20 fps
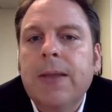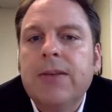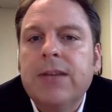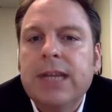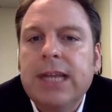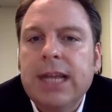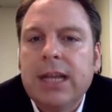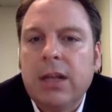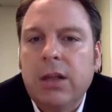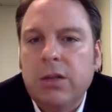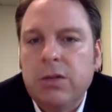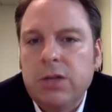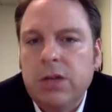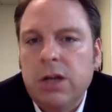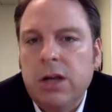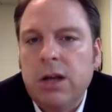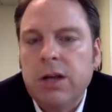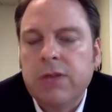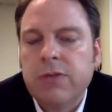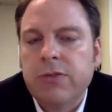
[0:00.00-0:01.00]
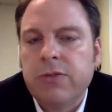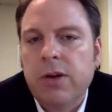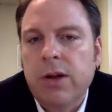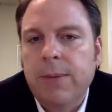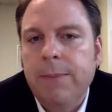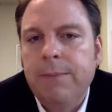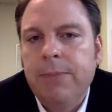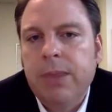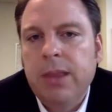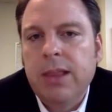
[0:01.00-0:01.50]
to get closing costs
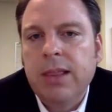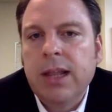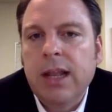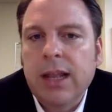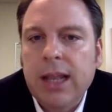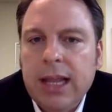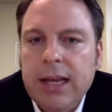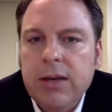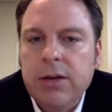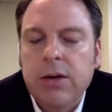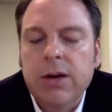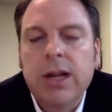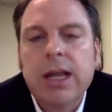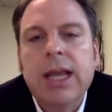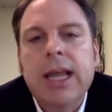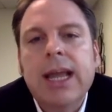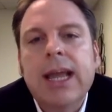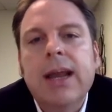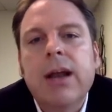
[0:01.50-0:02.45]
from the lender.